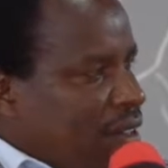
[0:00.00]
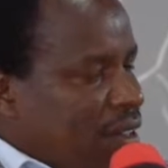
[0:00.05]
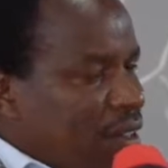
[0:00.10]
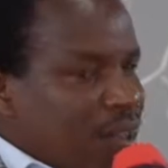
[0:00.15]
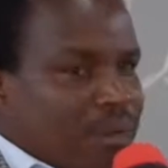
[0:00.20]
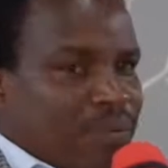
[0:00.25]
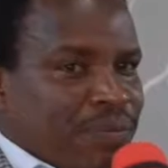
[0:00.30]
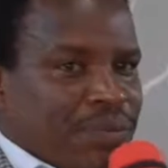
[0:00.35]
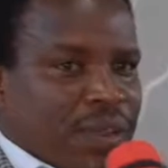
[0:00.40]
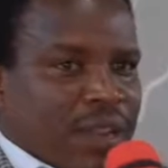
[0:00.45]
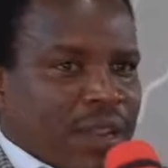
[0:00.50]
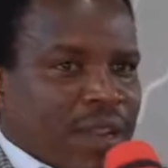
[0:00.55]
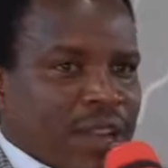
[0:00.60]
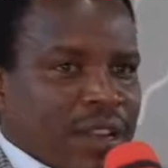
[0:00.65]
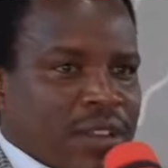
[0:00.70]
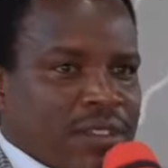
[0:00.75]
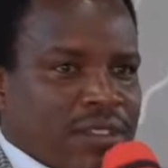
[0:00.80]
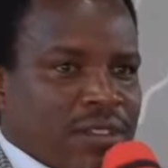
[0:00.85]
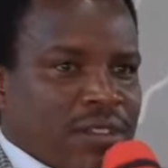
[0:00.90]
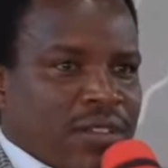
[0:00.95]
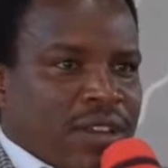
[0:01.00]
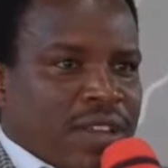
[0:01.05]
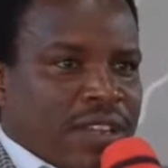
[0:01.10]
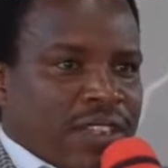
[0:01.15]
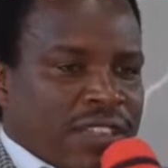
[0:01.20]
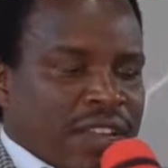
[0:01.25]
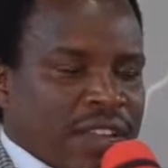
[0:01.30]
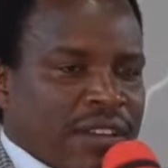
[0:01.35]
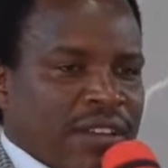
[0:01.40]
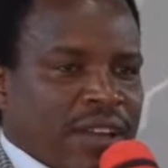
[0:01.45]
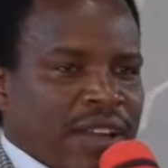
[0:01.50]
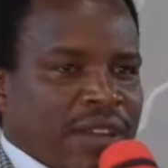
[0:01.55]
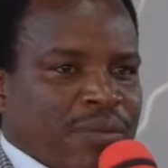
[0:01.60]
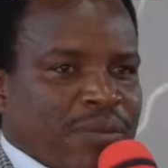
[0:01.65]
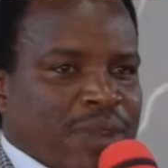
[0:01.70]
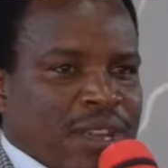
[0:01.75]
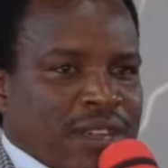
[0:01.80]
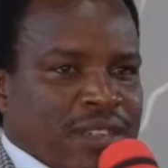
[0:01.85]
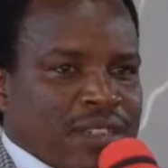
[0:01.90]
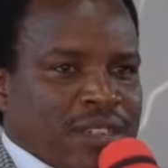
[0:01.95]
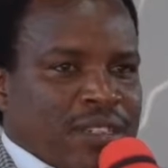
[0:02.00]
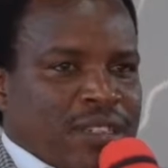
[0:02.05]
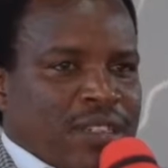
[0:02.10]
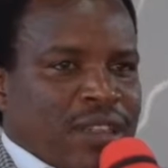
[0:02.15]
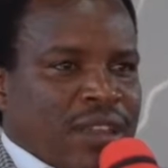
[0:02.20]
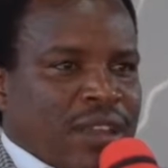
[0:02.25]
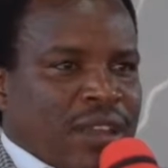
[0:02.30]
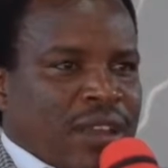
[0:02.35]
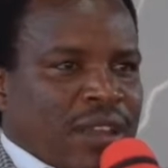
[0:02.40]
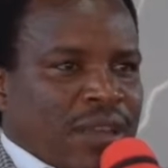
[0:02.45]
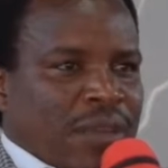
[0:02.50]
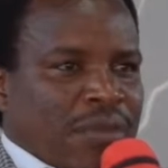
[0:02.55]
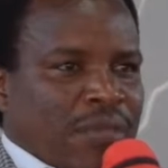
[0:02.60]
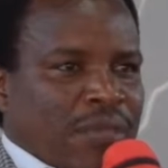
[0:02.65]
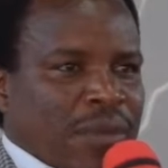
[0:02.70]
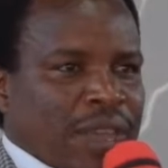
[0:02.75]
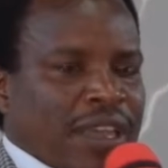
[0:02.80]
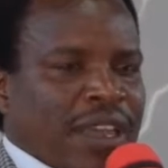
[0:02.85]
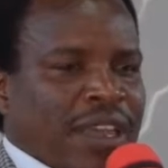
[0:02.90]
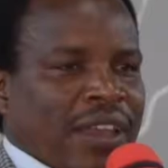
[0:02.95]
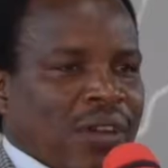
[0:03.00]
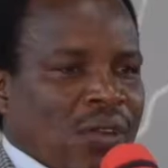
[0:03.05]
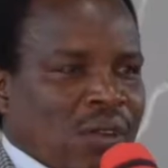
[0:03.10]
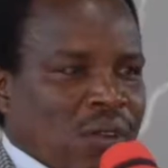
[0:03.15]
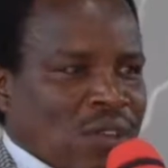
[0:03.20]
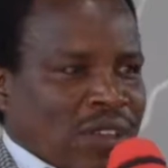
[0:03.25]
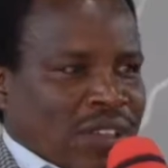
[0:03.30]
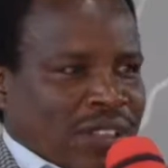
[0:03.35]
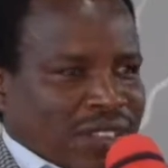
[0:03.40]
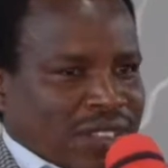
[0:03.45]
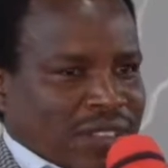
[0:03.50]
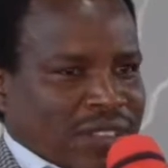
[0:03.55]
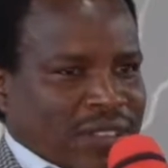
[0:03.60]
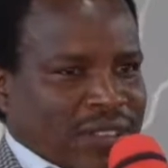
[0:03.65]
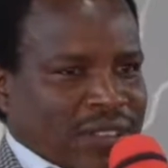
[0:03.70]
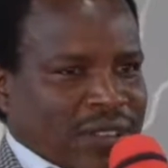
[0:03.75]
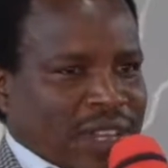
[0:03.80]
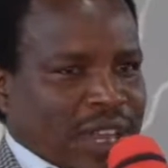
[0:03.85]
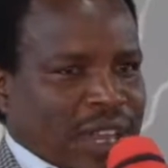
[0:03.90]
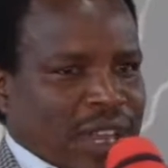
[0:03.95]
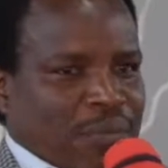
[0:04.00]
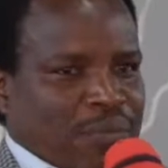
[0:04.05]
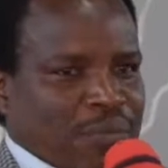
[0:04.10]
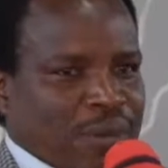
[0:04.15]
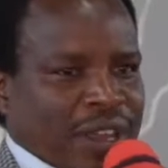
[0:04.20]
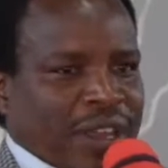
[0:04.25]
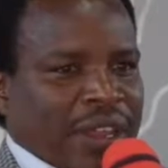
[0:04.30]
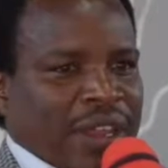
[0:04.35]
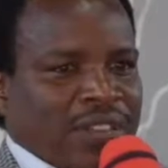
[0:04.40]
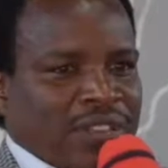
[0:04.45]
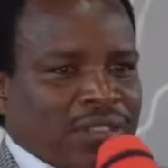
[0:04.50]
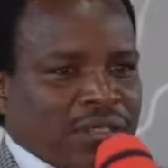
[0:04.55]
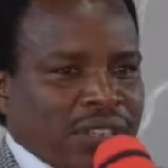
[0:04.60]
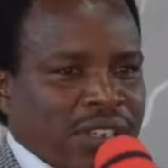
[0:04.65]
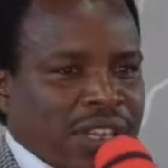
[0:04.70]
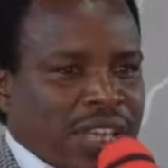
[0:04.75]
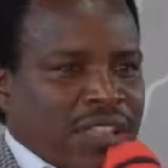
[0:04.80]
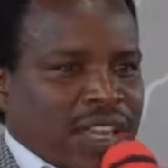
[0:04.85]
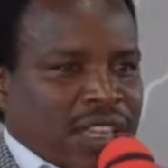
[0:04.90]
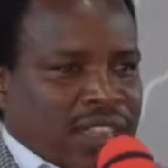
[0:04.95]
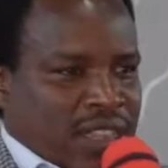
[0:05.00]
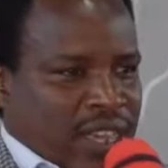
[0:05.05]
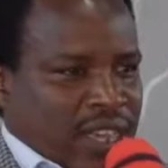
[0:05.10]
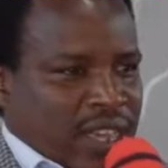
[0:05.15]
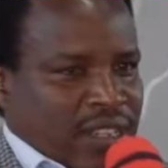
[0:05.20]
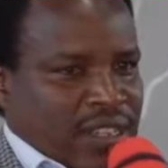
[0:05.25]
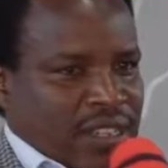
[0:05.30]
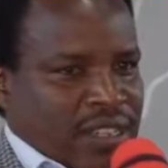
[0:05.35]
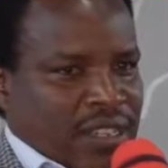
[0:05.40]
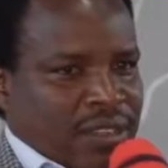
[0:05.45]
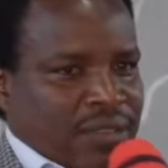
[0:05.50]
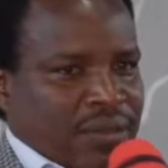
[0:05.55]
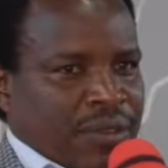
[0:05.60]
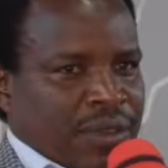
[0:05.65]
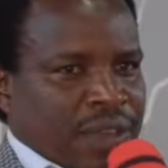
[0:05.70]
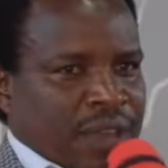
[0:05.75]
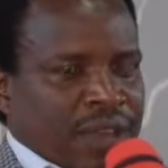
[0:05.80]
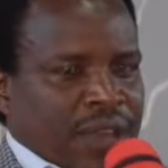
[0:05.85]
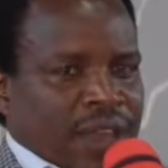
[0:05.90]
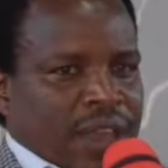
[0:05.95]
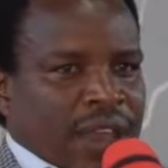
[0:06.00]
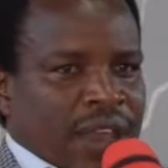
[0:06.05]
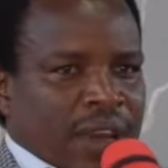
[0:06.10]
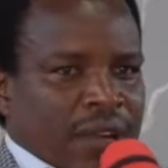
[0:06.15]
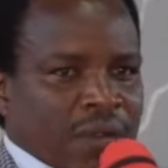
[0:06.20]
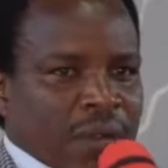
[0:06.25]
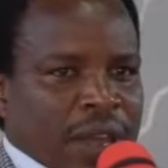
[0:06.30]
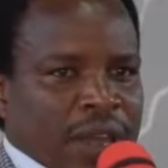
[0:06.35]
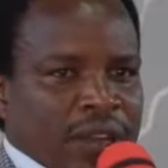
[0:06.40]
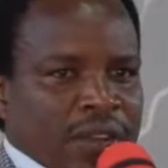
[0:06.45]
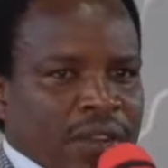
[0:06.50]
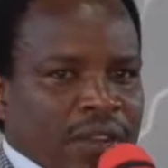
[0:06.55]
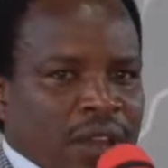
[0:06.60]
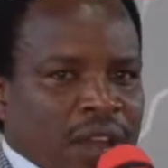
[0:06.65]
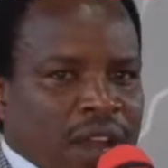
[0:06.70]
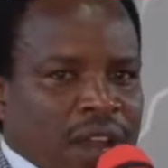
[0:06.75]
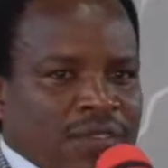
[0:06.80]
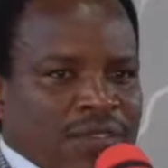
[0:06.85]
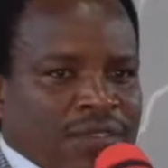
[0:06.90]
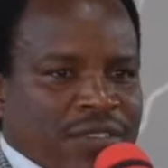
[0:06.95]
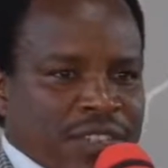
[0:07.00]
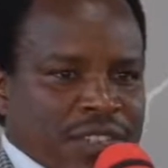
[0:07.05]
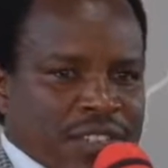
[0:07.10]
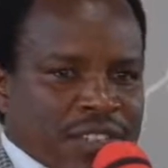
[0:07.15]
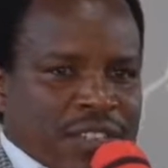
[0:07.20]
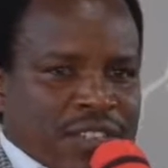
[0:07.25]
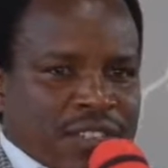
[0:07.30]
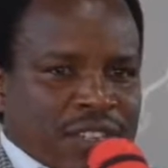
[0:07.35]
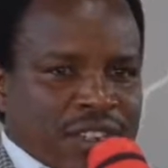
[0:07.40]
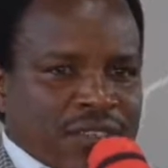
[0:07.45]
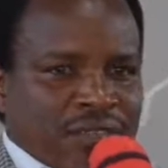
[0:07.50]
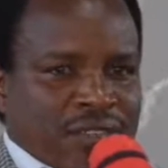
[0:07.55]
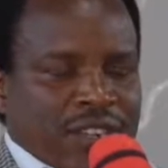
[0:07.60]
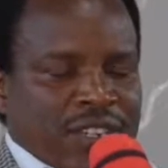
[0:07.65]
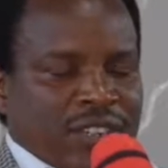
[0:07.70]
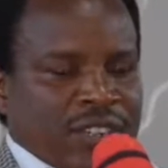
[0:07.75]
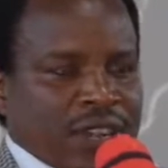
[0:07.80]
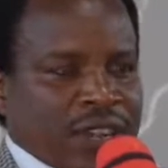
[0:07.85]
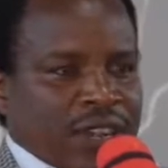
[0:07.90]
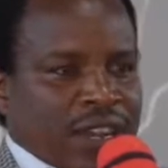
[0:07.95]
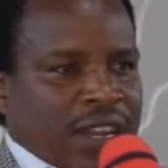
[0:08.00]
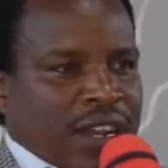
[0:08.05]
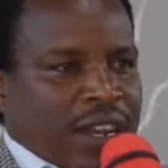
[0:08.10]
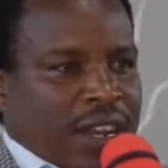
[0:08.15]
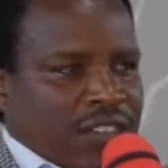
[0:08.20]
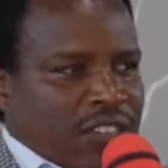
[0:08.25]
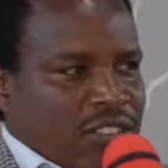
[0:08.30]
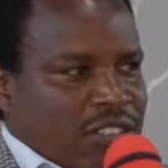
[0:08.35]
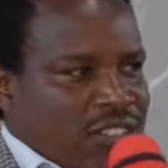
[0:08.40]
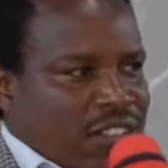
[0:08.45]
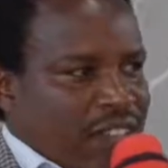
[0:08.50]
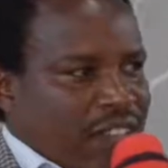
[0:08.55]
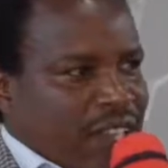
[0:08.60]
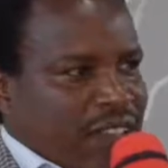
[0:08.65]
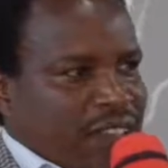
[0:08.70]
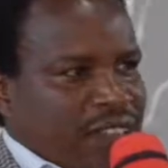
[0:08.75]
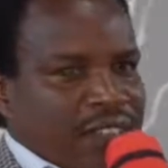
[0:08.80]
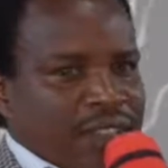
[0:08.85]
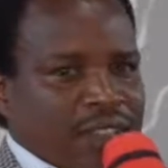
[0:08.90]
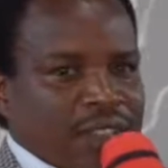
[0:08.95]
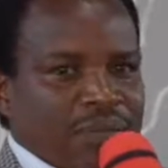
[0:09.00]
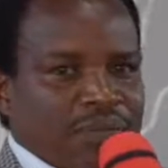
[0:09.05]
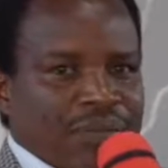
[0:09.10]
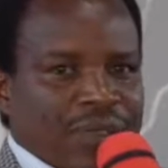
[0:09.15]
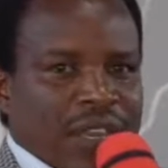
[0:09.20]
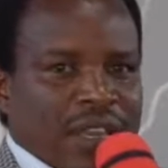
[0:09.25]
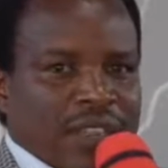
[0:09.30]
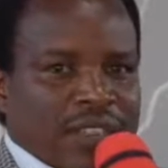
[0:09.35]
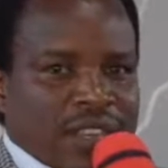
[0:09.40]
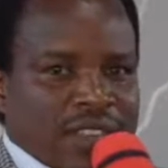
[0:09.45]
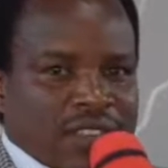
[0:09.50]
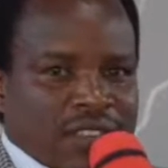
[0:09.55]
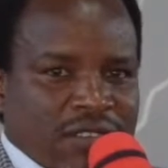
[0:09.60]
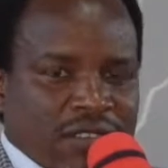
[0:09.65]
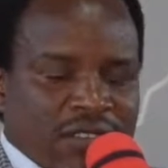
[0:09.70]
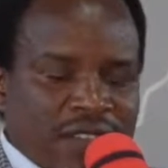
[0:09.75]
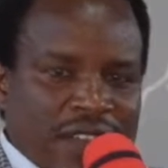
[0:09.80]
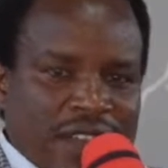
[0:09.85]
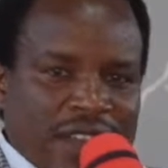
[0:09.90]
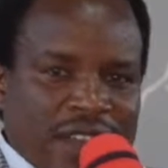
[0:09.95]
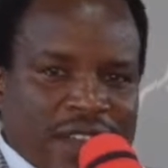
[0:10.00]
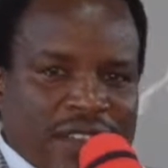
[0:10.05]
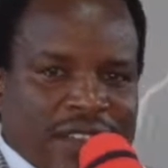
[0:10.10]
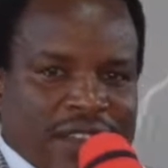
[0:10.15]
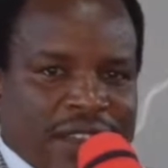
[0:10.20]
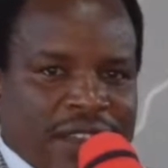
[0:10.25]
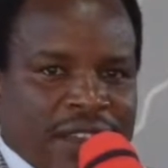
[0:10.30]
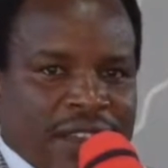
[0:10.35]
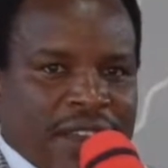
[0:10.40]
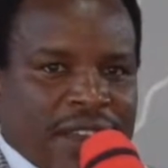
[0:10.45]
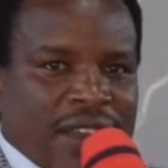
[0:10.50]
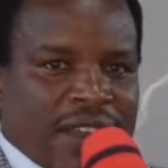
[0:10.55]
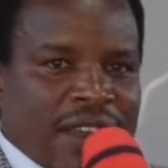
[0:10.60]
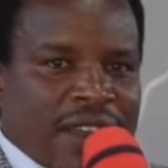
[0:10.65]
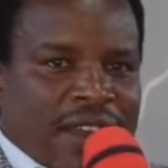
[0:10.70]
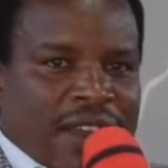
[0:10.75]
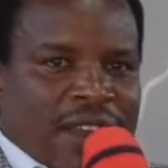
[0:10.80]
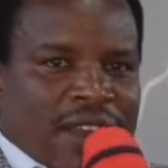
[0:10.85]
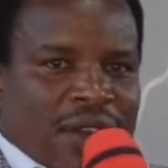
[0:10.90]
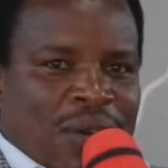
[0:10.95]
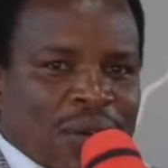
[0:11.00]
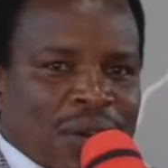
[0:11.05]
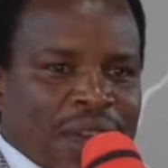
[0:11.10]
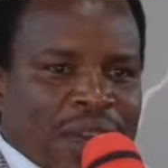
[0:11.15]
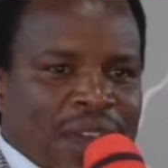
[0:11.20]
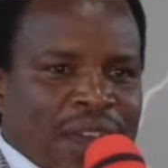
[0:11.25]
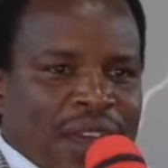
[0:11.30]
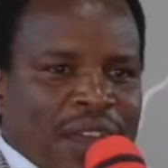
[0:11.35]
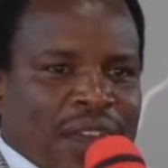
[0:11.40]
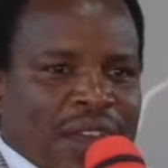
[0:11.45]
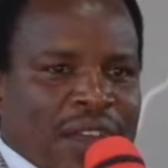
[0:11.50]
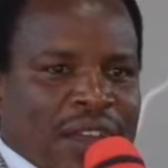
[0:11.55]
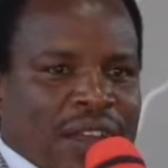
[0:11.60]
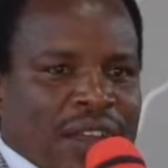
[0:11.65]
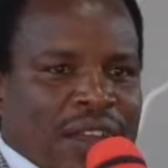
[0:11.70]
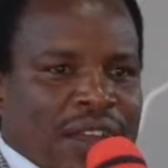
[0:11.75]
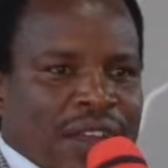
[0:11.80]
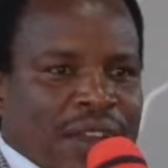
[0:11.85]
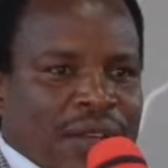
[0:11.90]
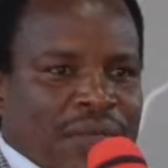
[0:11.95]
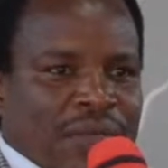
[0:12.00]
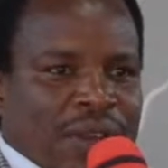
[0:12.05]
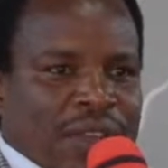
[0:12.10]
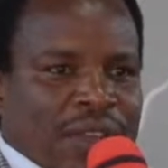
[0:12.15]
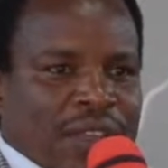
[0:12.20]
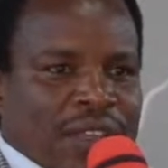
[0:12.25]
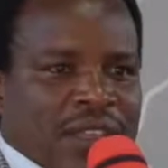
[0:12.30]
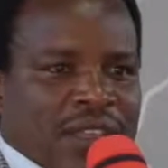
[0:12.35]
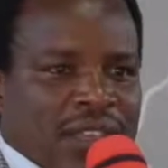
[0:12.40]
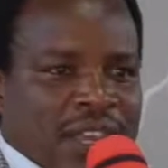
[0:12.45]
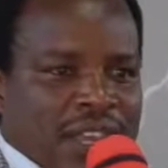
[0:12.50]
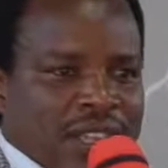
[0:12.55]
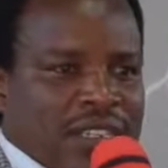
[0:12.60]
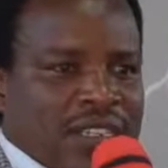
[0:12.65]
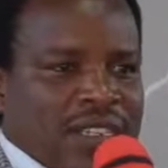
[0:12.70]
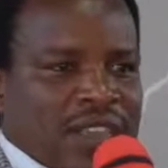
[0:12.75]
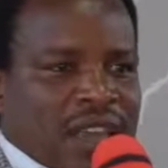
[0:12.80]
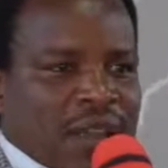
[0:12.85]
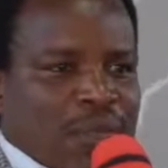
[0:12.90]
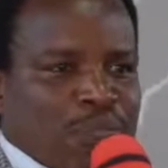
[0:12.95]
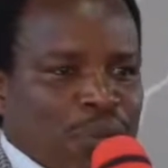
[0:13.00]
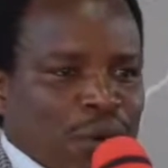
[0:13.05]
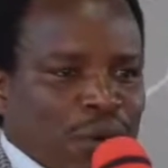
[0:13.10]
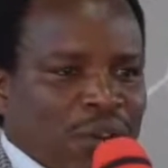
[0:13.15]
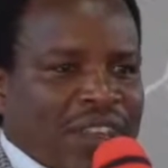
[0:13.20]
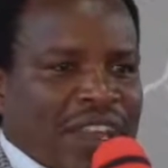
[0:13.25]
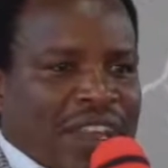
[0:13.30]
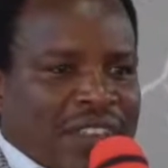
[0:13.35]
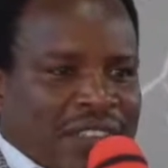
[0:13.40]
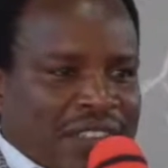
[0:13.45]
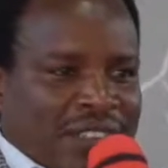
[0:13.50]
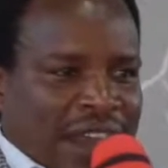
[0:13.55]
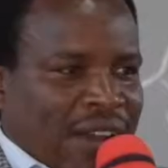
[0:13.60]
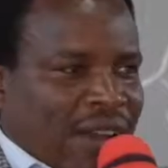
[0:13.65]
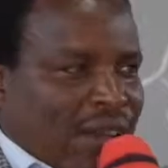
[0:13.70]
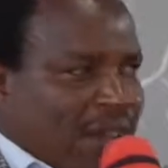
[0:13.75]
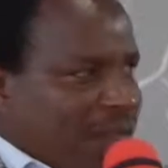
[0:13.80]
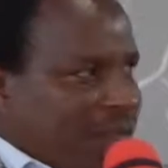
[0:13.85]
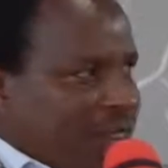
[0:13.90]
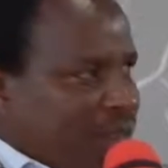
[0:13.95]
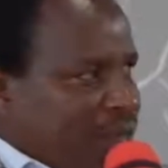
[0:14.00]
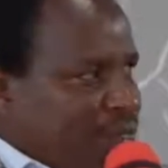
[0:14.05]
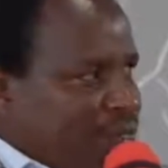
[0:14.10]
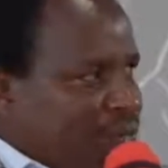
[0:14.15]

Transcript: Yeah, and so integrate means making all, bringing together things. And when you have disintegration in a society, it's a society where things are broken down,